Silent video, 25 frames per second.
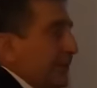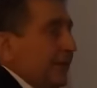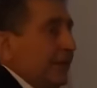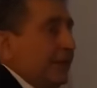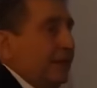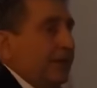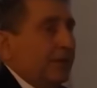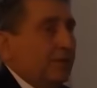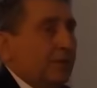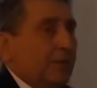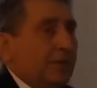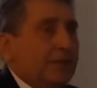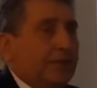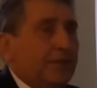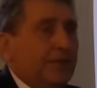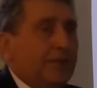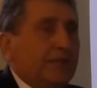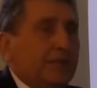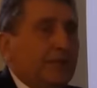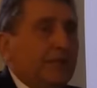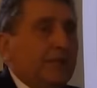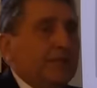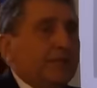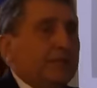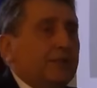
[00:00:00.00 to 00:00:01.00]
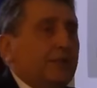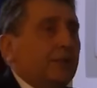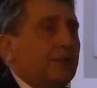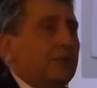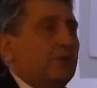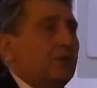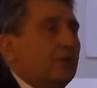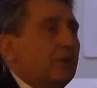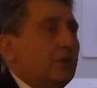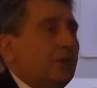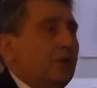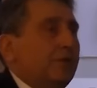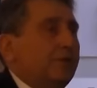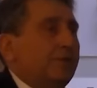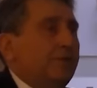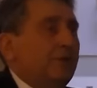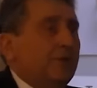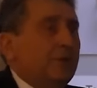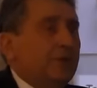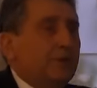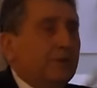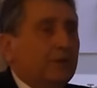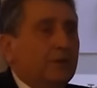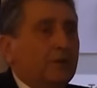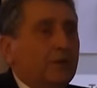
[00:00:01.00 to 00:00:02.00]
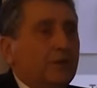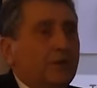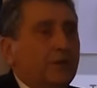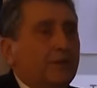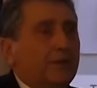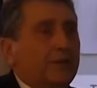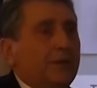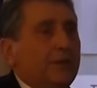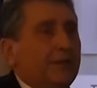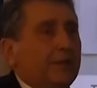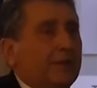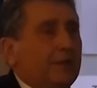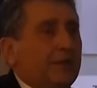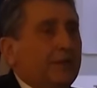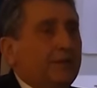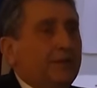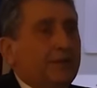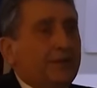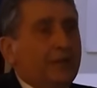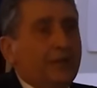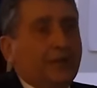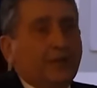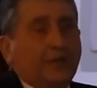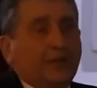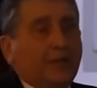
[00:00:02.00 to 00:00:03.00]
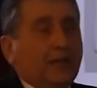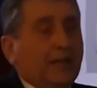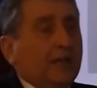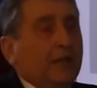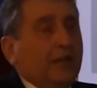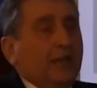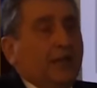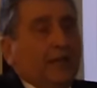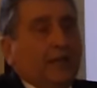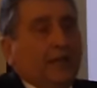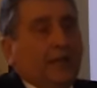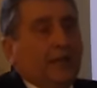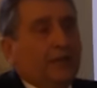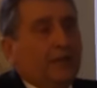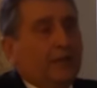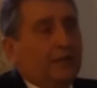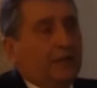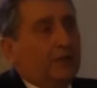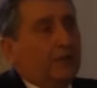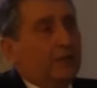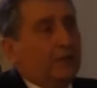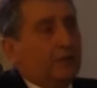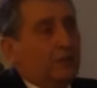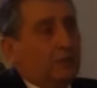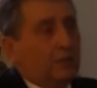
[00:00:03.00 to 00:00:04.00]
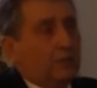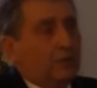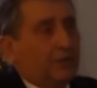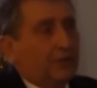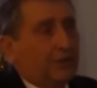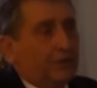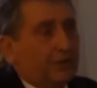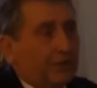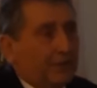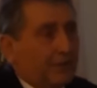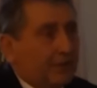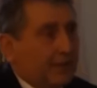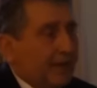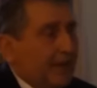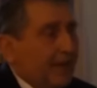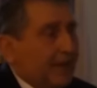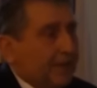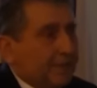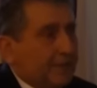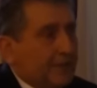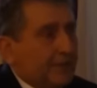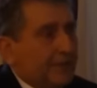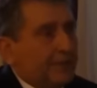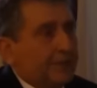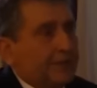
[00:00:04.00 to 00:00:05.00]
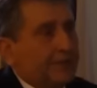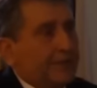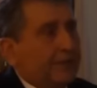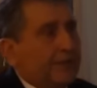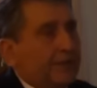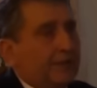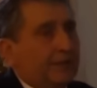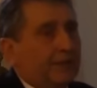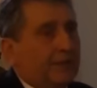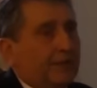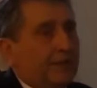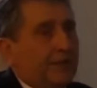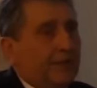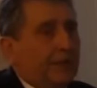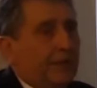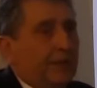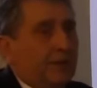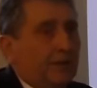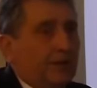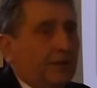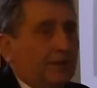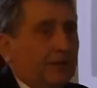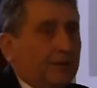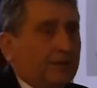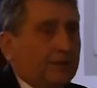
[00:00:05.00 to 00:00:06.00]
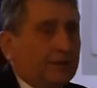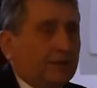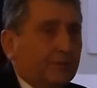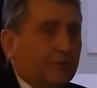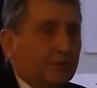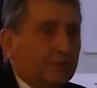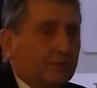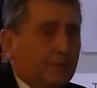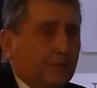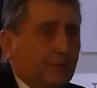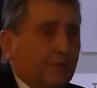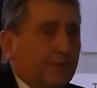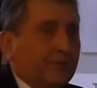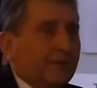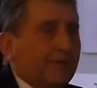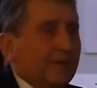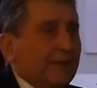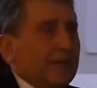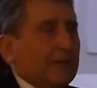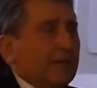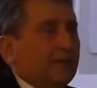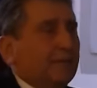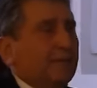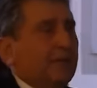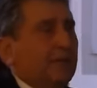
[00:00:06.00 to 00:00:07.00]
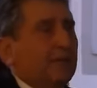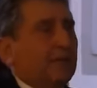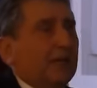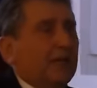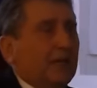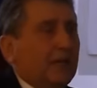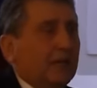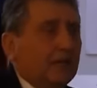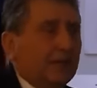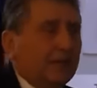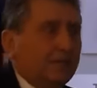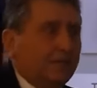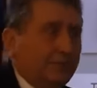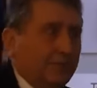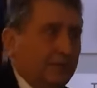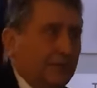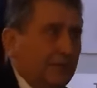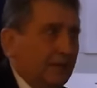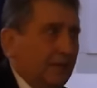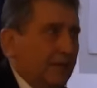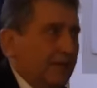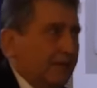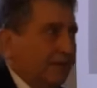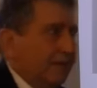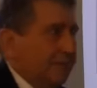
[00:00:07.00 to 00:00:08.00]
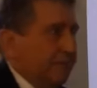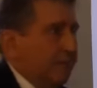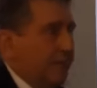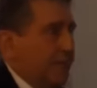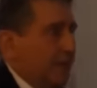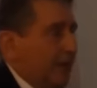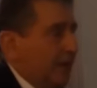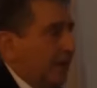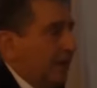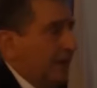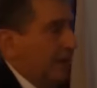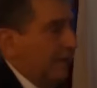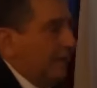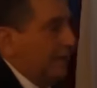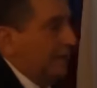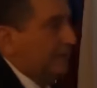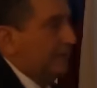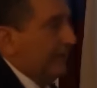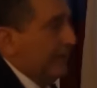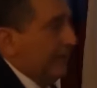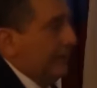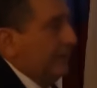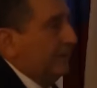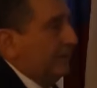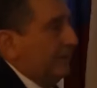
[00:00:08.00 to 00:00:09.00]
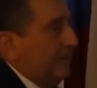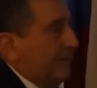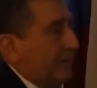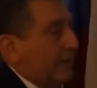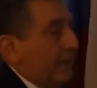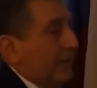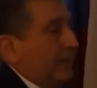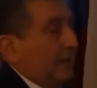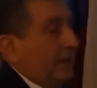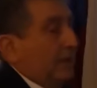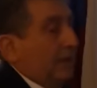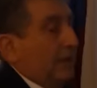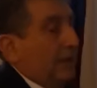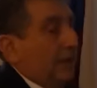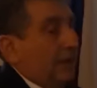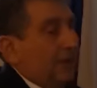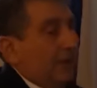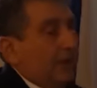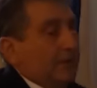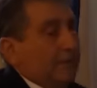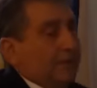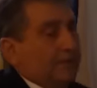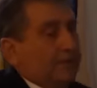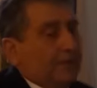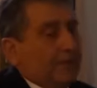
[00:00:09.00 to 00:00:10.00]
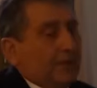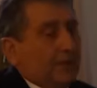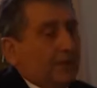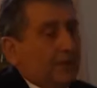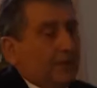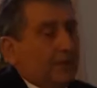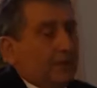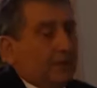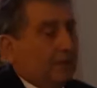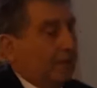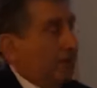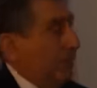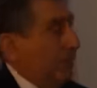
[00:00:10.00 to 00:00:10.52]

they what they did is they took off all their clothing and everything, and they all wore diamonds and all this. So we found a lot of uh, uh, we found. Um, uh,